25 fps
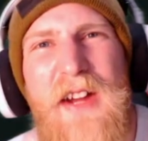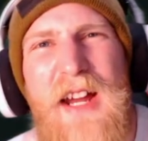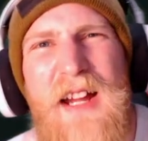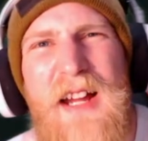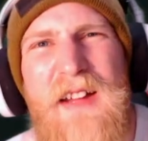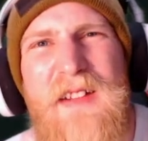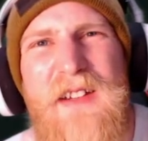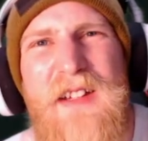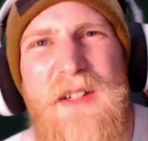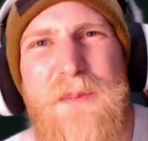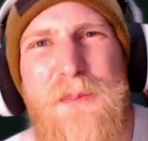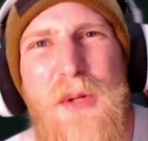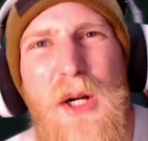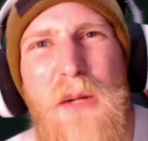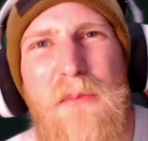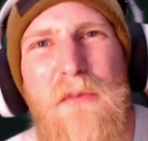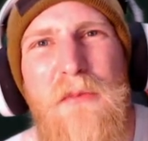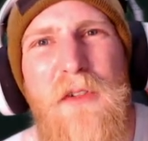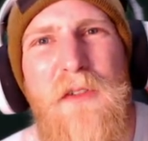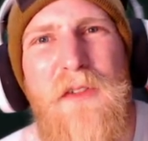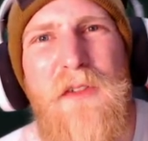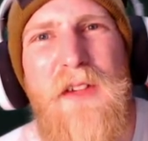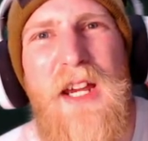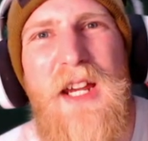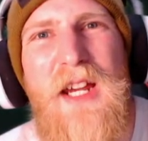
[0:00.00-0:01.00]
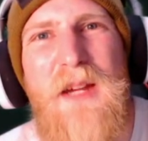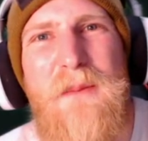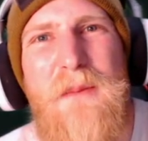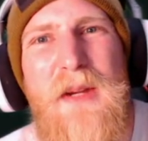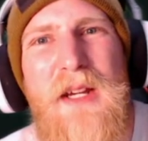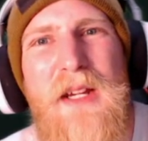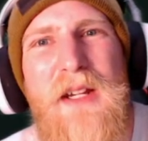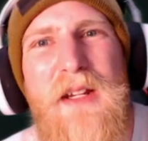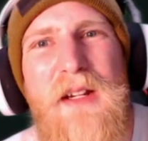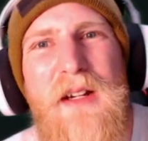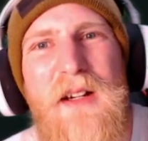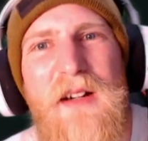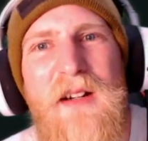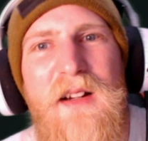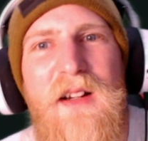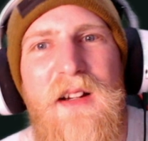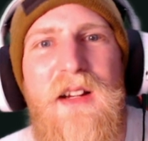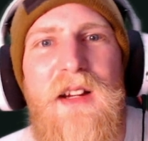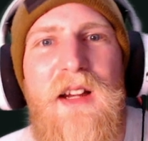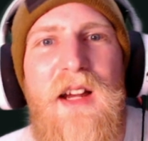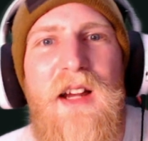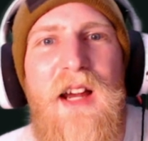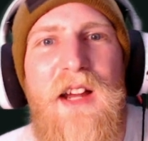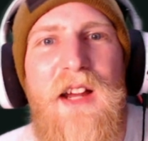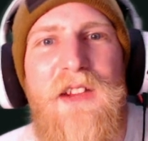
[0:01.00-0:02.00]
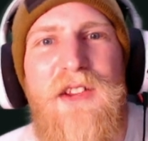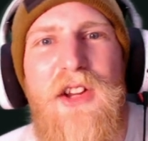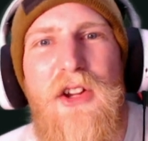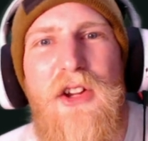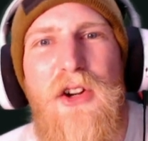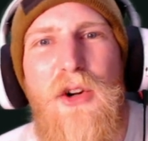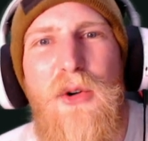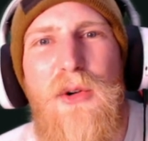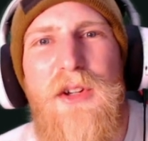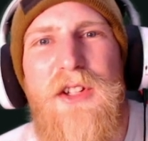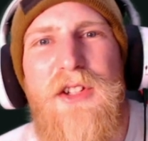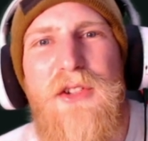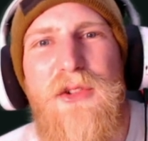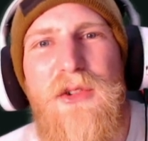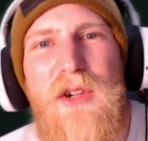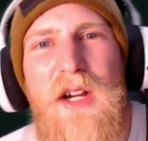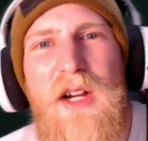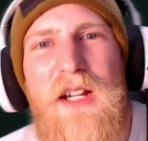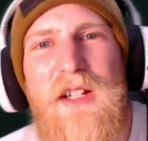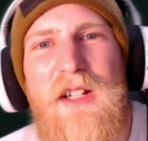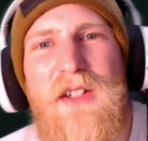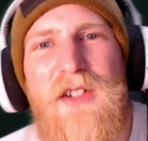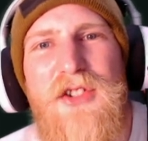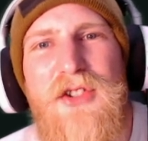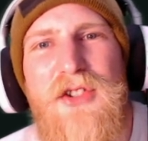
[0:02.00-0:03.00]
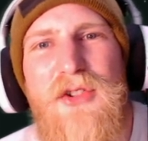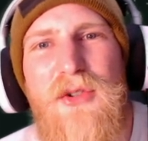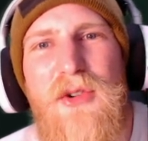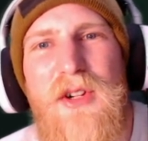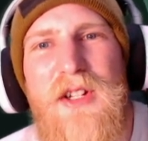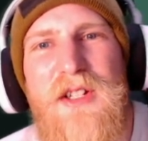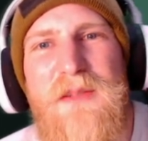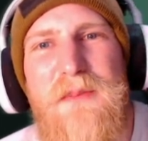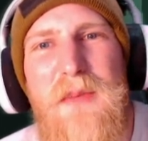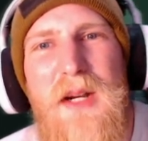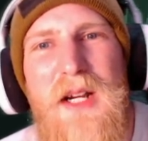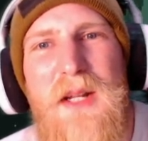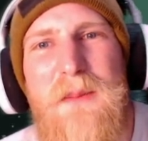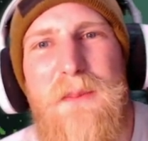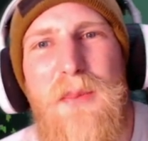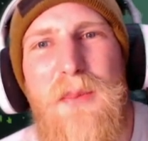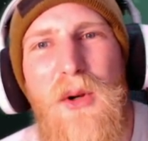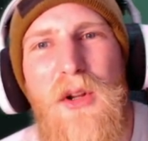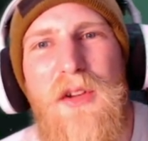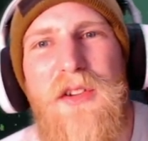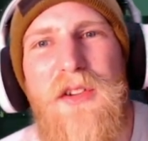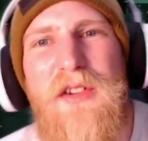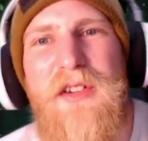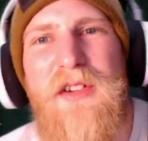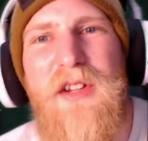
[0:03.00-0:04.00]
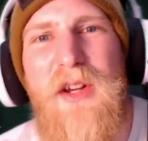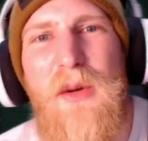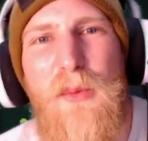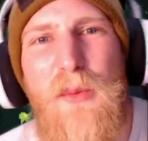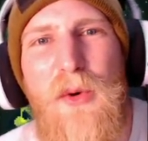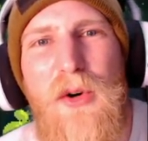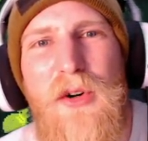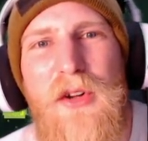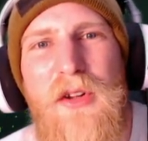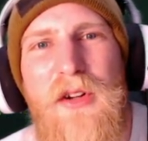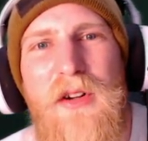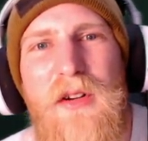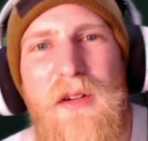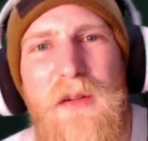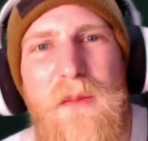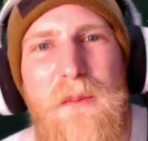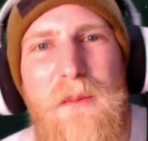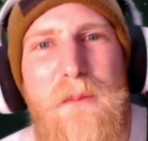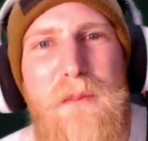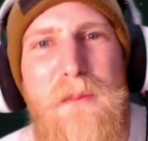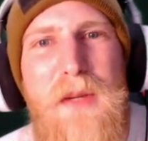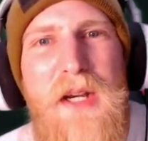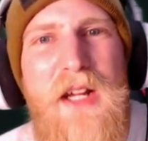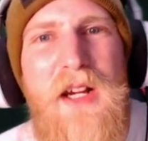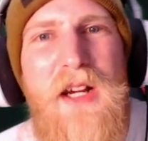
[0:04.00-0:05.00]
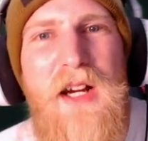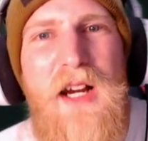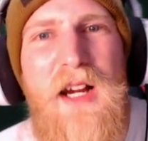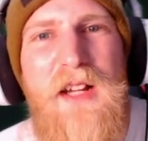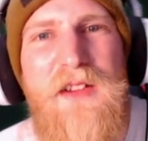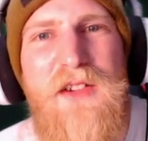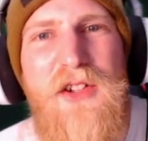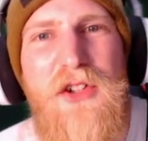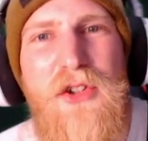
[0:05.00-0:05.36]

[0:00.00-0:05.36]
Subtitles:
had this problem with Game Maker, as I could always create and destroy as many bullets as I wanted, meaning I had to